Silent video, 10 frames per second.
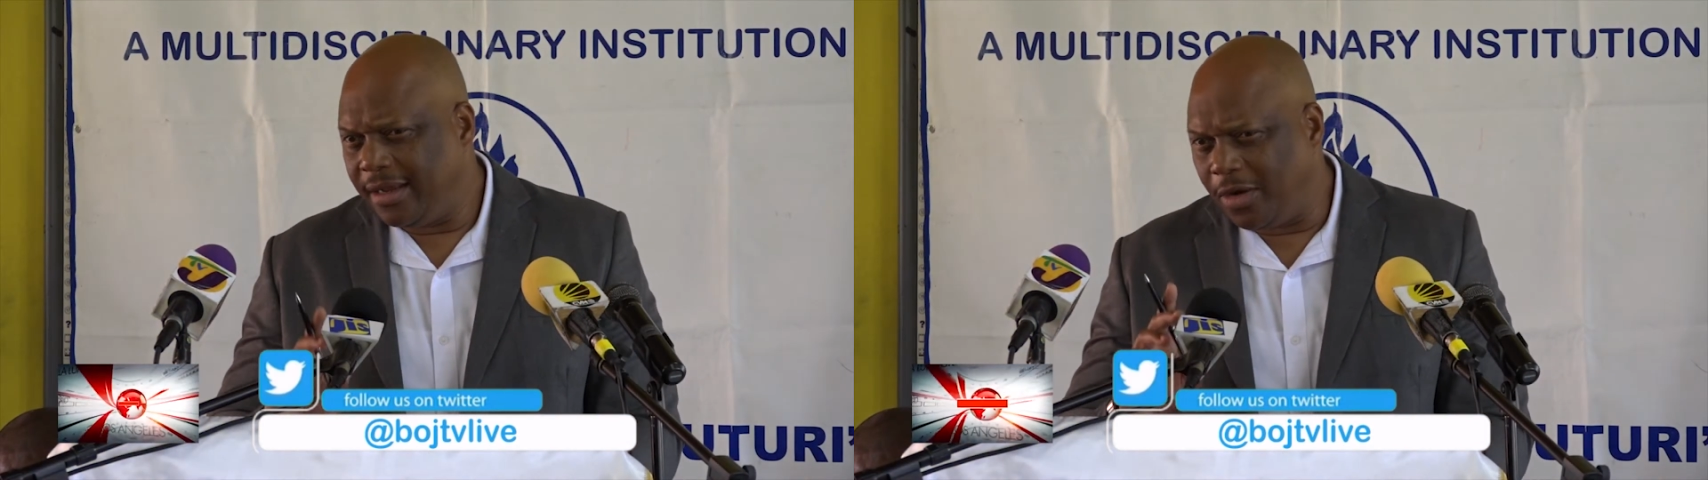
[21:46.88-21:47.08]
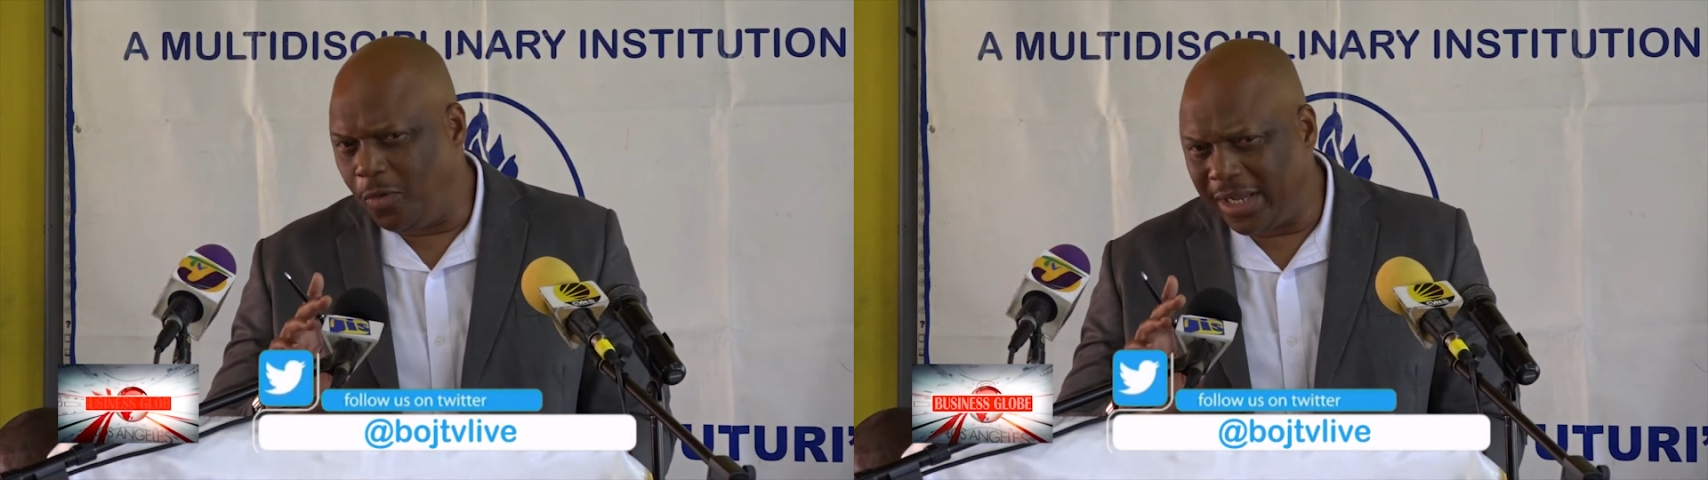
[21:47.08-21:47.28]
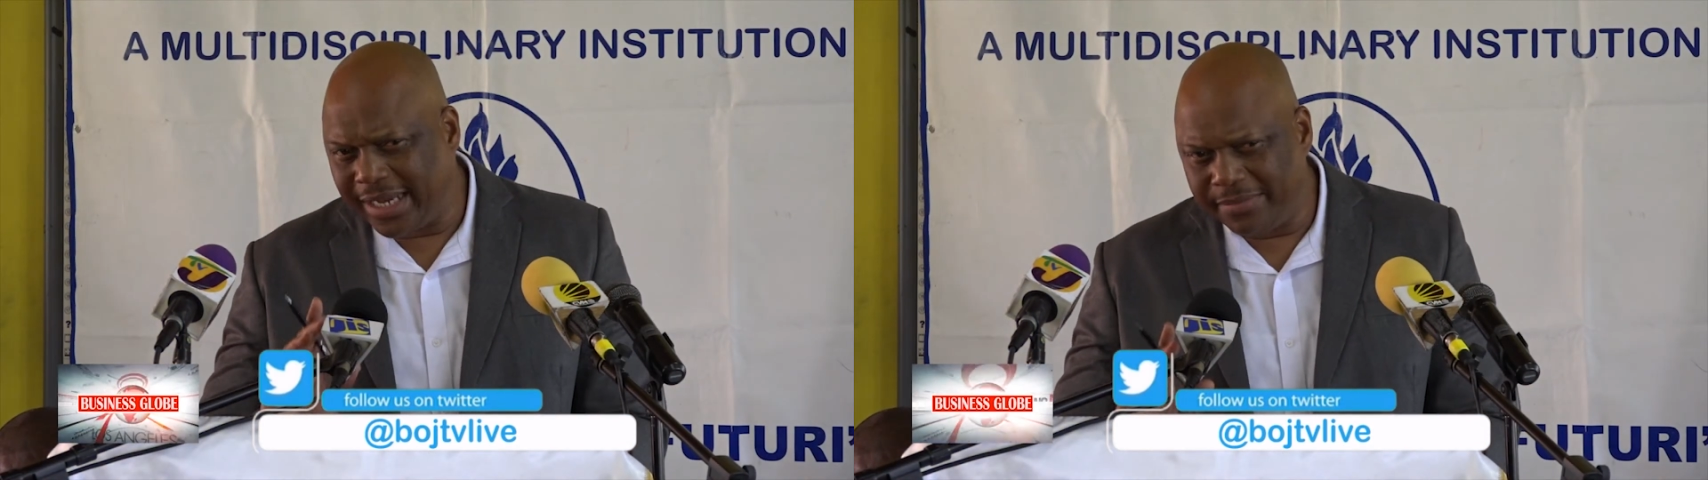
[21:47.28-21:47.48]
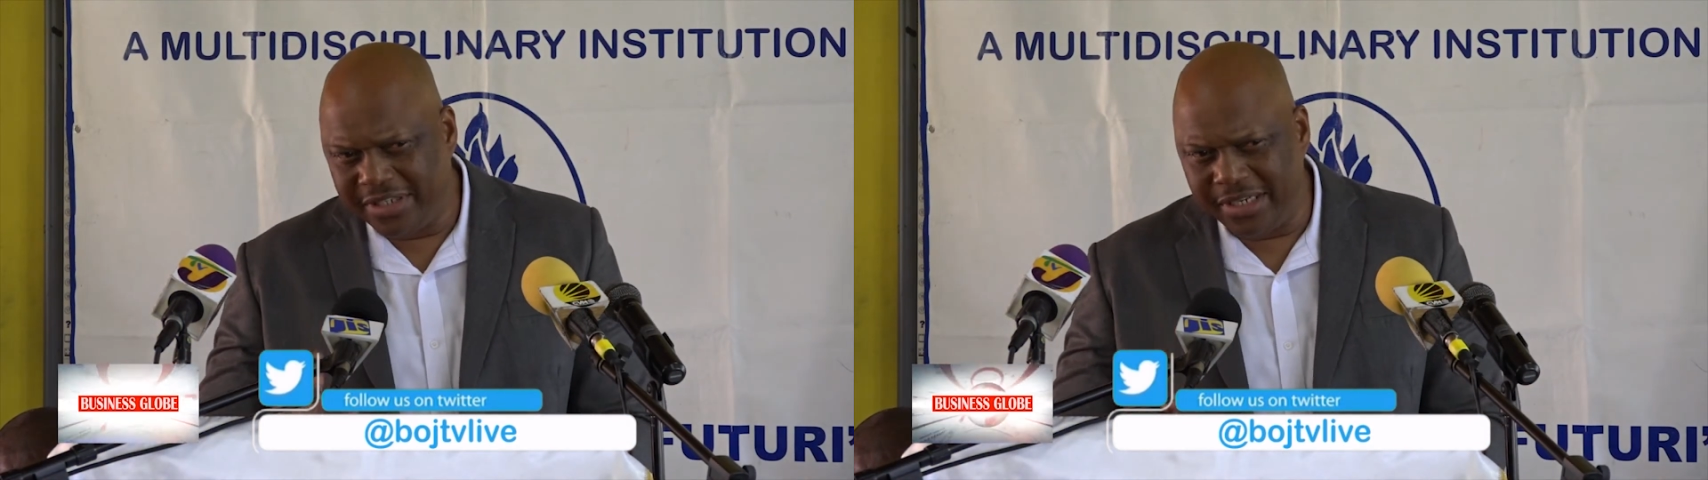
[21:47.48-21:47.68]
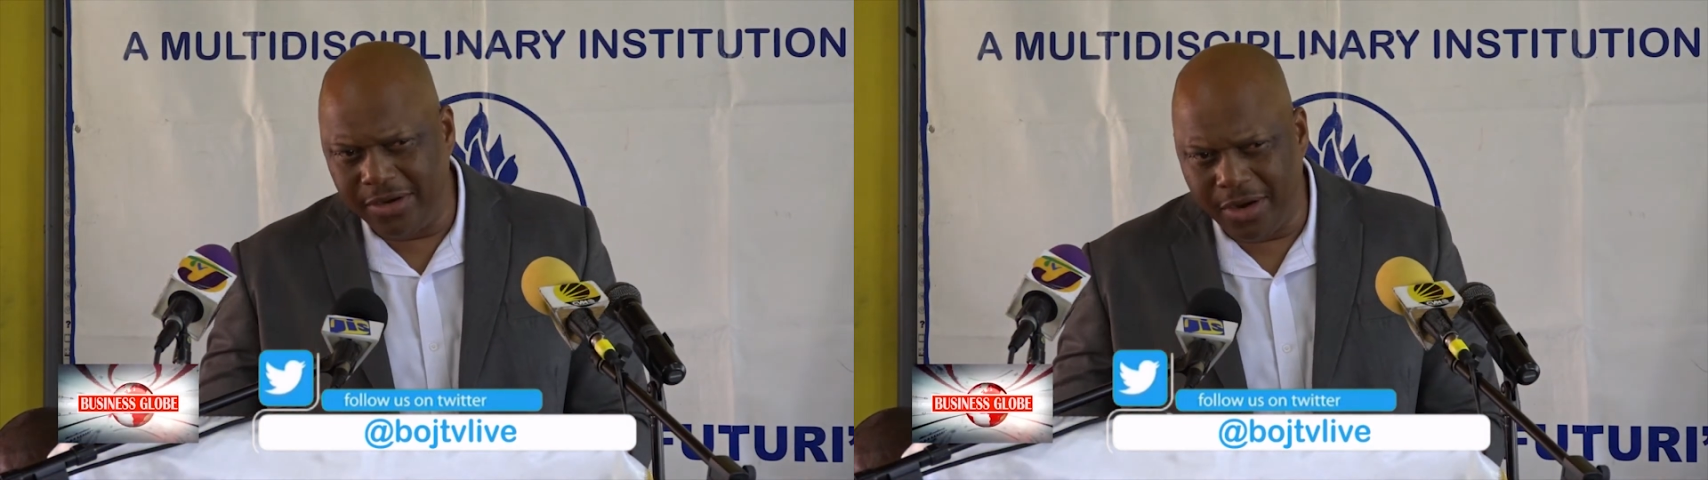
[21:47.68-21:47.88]
what I'm
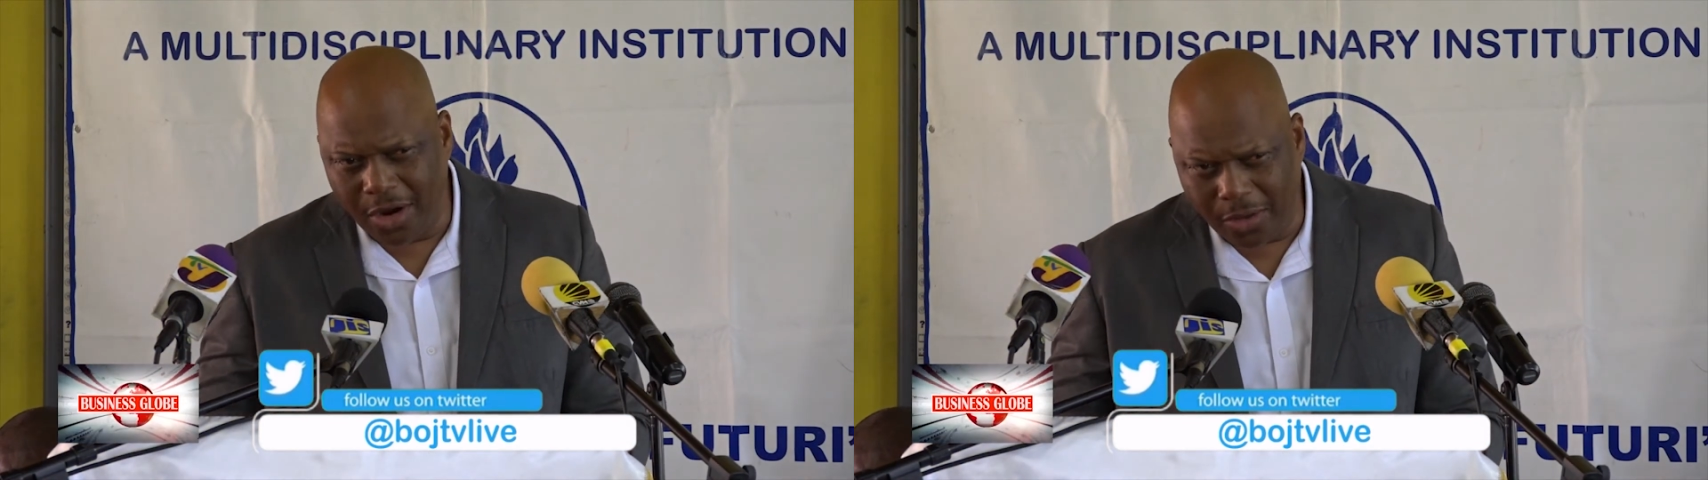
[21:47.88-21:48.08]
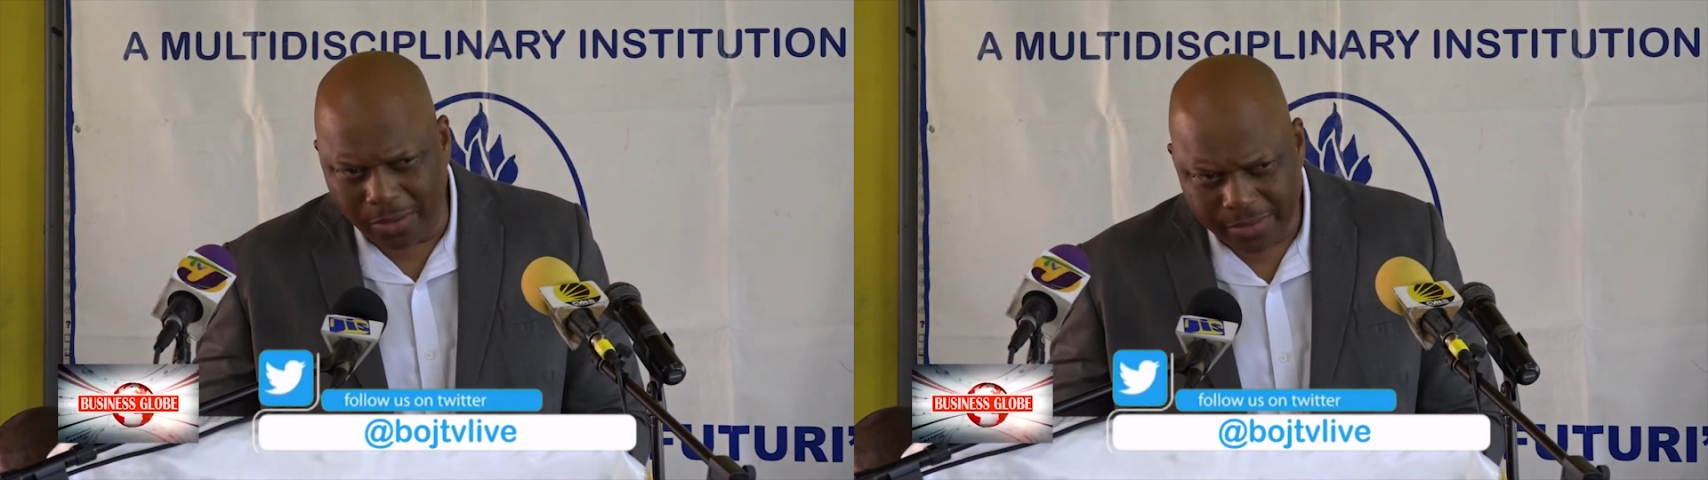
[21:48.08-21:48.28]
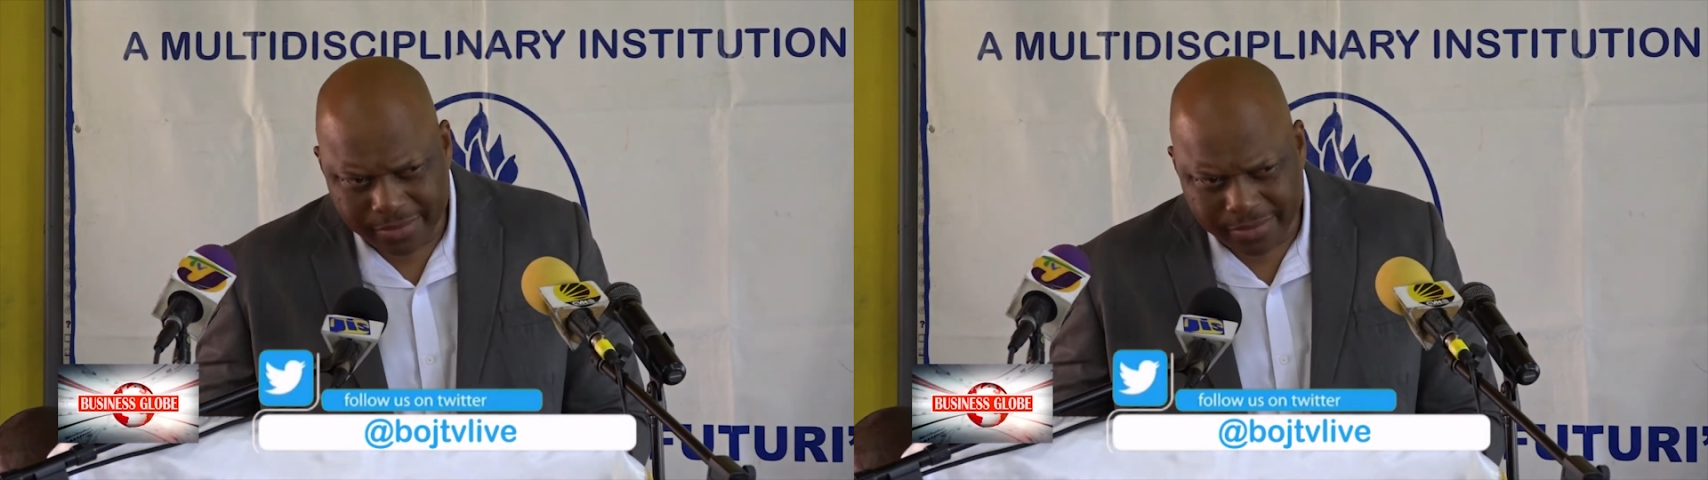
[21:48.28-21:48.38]
seeing now,